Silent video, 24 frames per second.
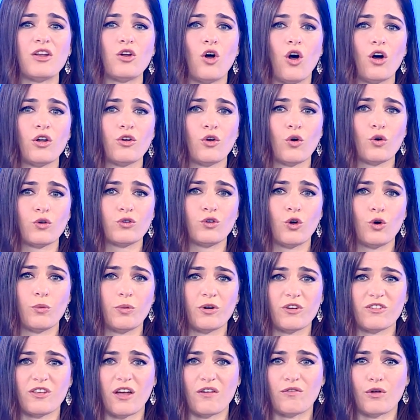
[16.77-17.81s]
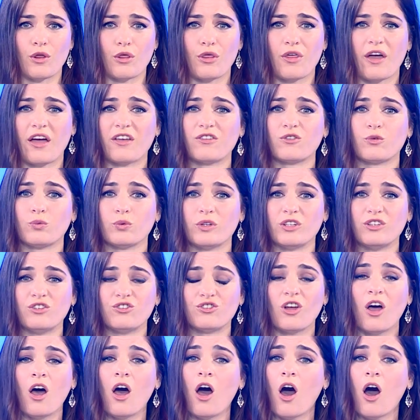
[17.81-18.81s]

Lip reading: on October 7th has reached